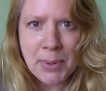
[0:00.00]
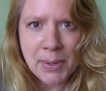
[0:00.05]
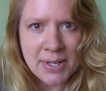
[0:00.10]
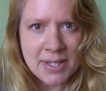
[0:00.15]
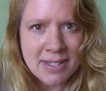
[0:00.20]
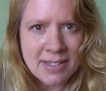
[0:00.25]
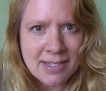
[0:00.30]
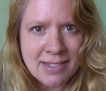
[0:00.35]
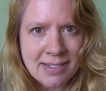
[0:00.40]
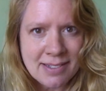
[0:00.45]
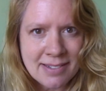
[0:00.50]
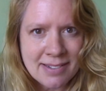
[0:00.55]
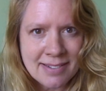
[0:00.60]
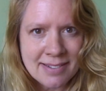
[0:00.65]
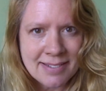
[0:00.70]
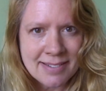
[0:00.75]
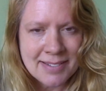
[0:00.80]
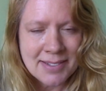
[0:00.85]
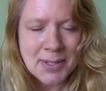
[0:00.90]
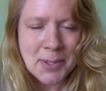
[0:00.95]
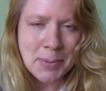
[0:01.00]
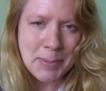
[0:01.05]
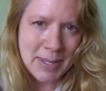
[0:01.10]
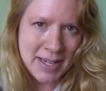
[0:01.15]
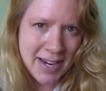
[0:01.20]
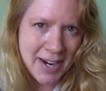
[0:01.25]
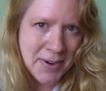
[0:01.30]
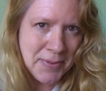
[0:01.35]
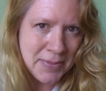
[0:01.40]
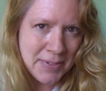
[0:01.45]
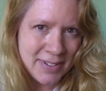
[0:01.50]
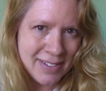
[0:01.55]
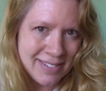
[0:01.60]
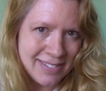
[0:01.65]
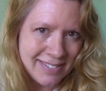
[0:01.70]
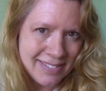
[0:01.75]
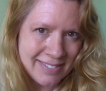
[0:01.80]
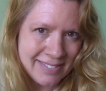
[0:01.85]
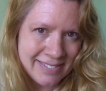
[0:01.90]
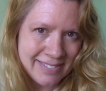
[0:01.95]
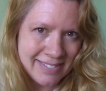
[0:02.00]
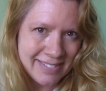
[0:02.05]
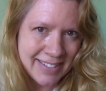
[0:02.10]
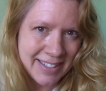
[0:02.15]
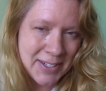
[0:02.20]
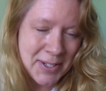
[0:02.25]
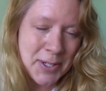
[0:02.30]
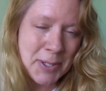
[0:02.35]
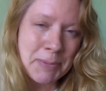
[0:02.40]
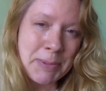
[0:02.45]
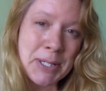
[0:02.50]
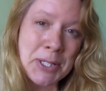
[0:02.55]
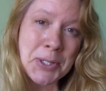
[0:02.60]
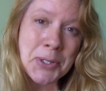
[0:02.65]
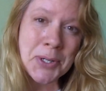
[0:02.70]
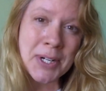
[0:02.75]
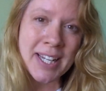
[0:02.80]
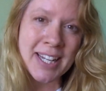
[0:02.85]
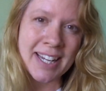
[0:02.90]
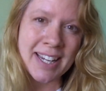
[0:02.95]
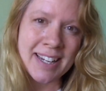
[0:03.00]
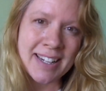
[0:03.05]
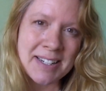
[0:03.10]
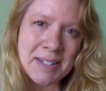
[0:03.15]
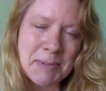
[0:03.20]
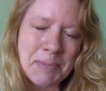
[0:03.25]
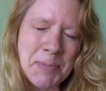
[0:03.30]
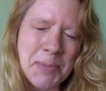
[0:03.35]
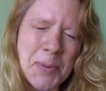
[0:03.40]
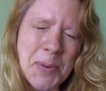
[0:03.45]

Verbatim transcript: points, so be careful. It could be tricky.